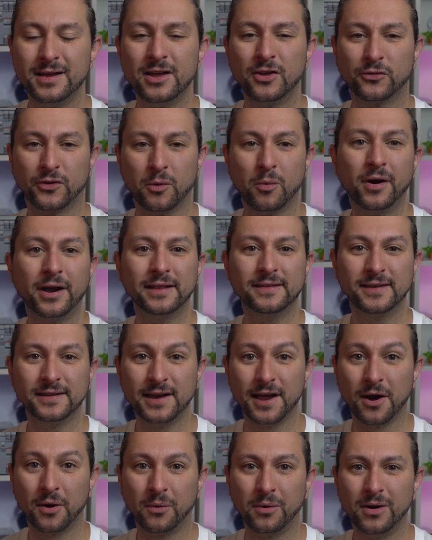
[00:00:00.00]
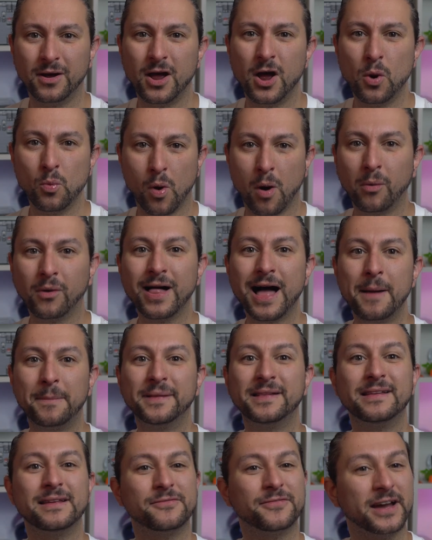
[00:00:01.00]
So I wanted to know, what will
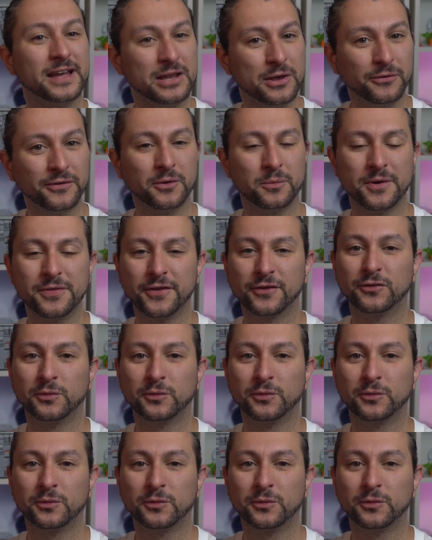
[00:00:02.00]
happen if I use it with the